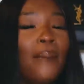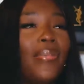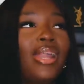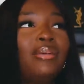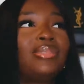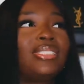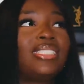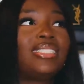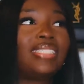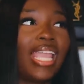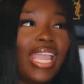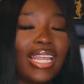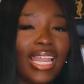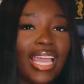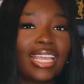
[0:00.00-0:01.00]
But I'm just
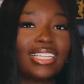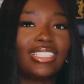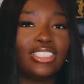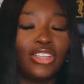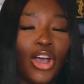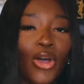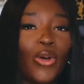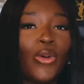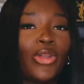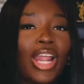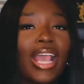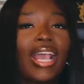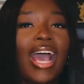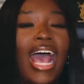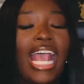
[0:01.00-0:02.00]
saying like yo,
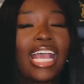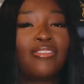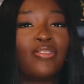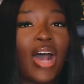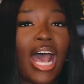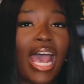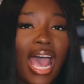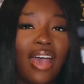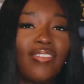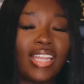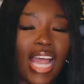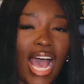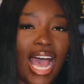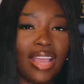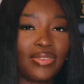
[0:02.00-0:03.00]
like I I have
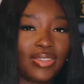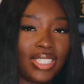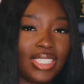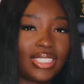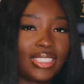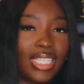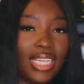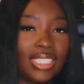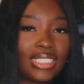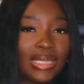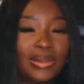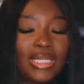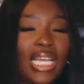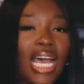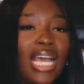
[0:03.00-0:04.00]
an eye for these things
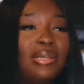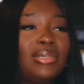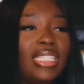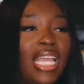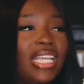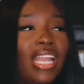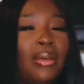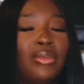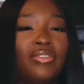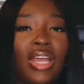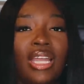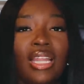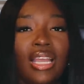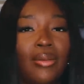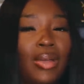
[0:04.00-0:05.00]
sometimes, and I be
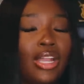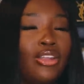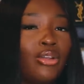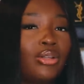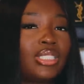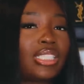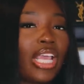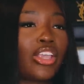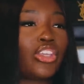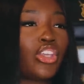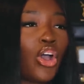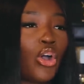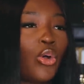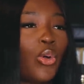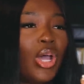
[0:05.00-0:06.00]
writing in my notes like
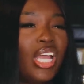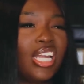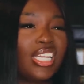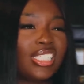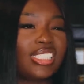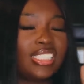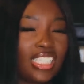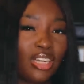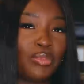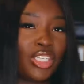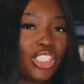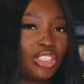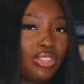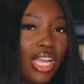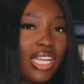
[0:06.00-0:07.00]
yo, this is gonna
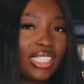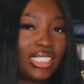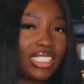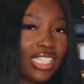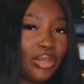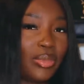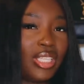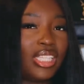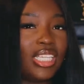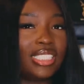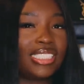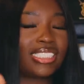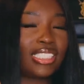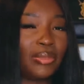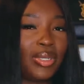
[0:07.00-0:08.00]
be a trend. This is gonna be this.
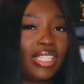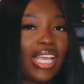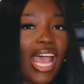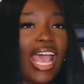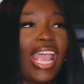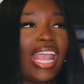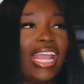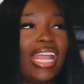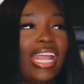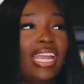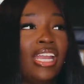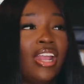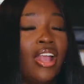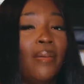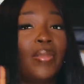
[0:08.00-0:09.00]
This is gonna be that.
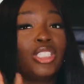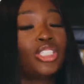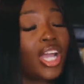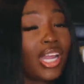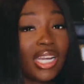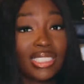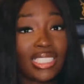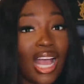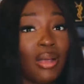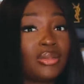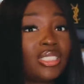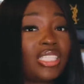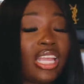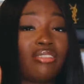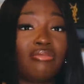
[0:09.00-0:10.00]
And majority of
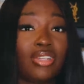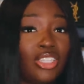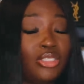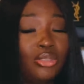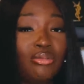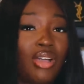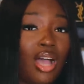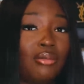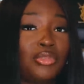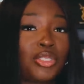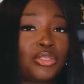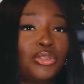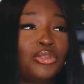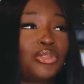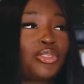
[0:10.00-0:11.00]
times they really do come
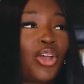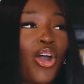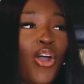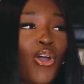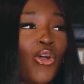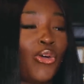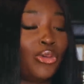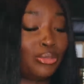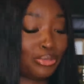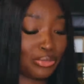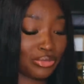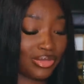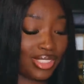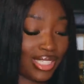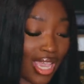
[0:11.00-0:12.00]
true. So
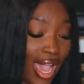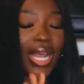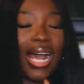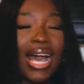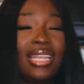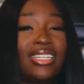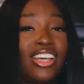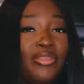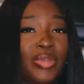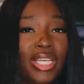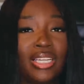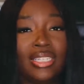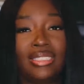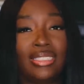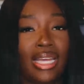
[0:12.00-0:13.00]
yeah but i love me
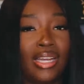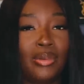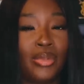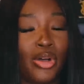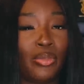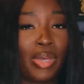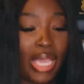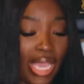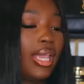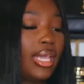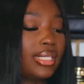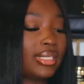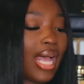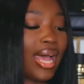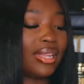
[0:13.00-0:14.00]
a good denim moment
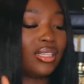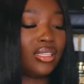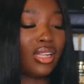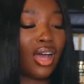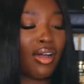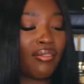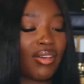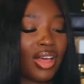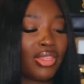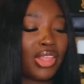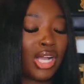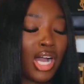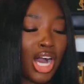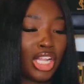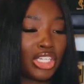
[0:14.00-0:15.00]
and i love
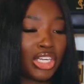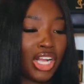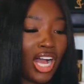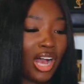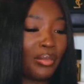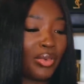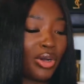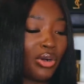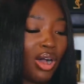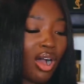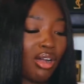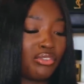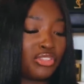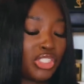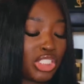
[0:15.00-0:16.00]
the color combo
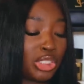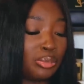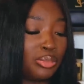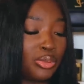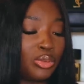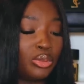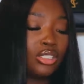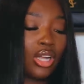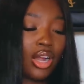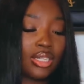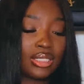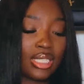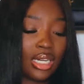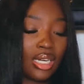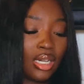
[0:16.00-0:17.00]
of this boot
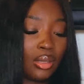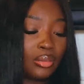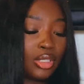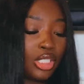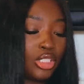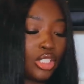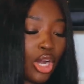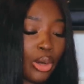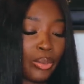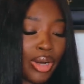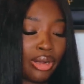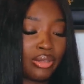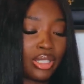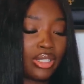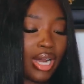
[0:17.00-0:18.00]
dark denim the dark
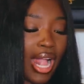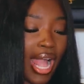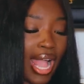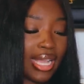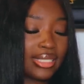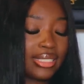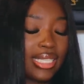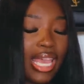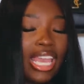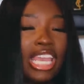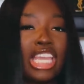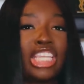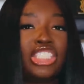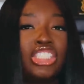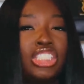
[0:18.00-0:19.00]
brown leather accent
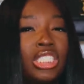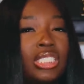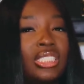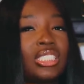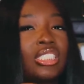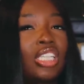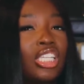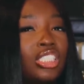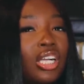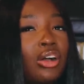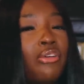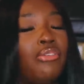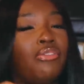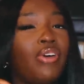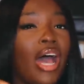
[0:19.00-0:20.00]
it's just such
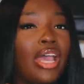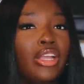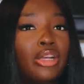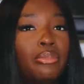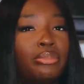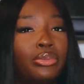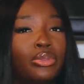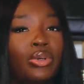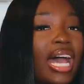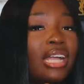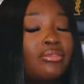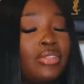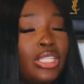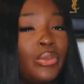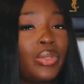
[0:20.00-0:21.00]
a fire boot i
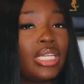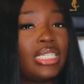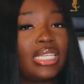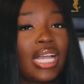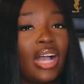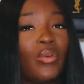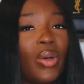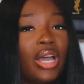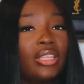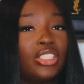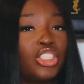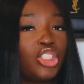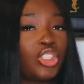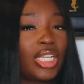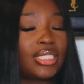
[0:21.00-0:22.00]
really want to diy
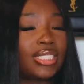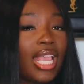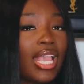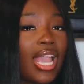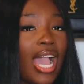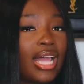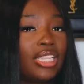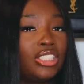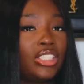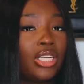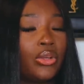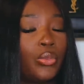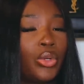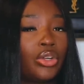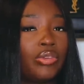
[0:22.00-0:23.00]
this dress that kylie
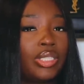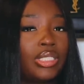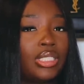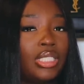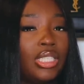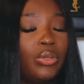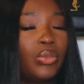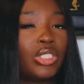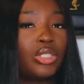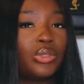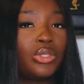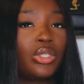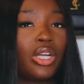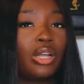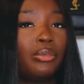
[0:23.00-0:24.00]
jenner wore recently when she
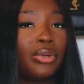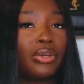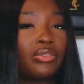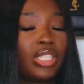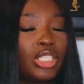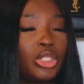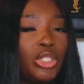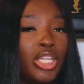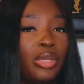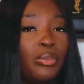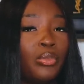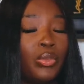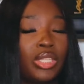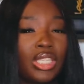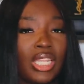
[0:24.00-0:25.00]
was on her birthday trip
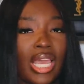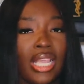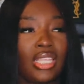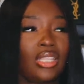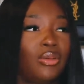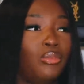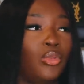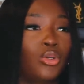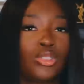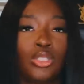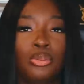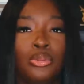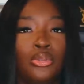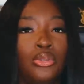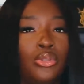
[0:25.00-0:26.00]
with the, like the
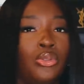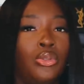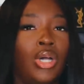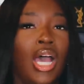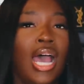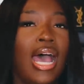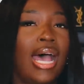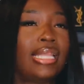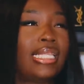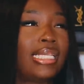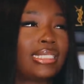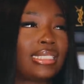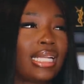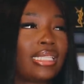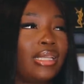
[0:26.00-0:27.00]
multiple i
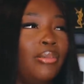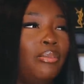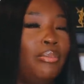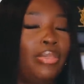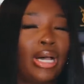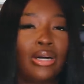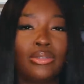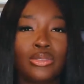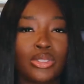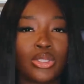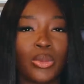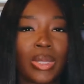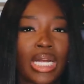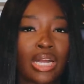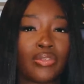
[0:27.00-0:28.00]
think it's like the belts
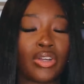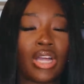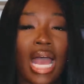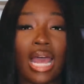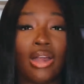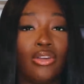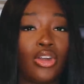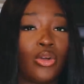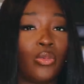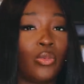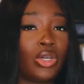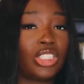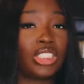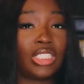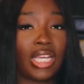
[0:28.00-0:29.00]
or whatever i don't know
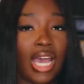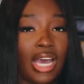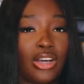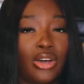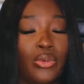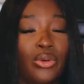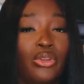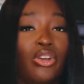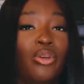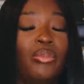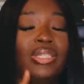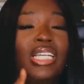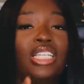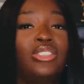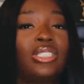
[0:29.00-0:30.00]
what she had going on
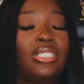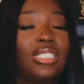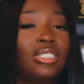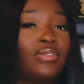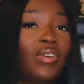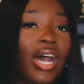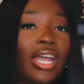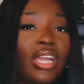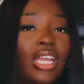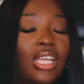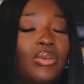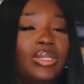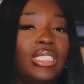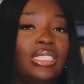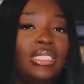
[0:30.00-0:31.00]
but that dress is fire
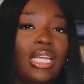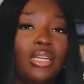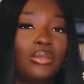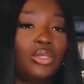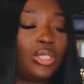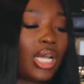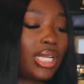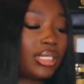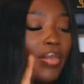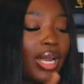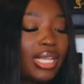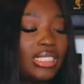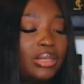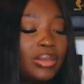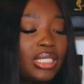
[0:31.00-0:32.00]
it was a denim dress
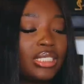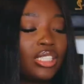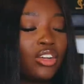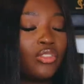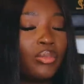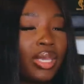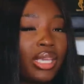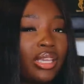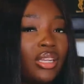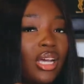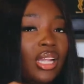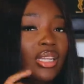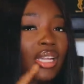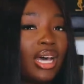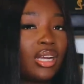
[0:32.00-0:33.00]
but i see myself making
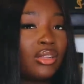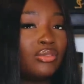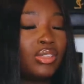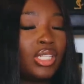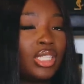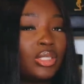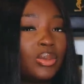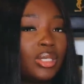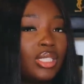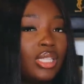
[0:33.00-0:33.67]
a lot of looks with